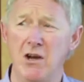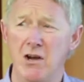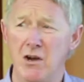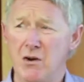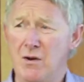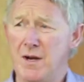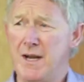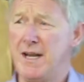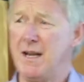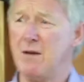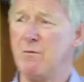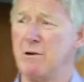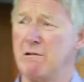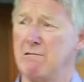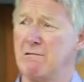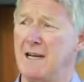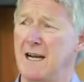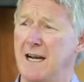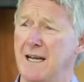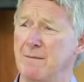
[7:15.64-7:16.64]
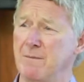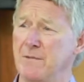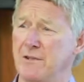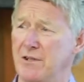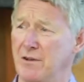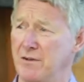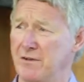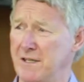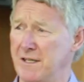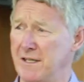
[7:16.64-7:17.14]
who here would regard
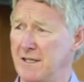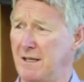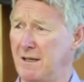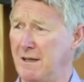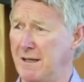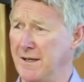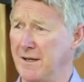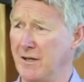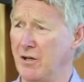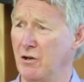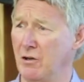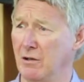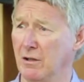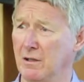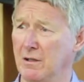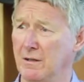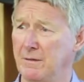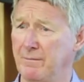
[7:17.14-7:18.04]
themselves as a clinical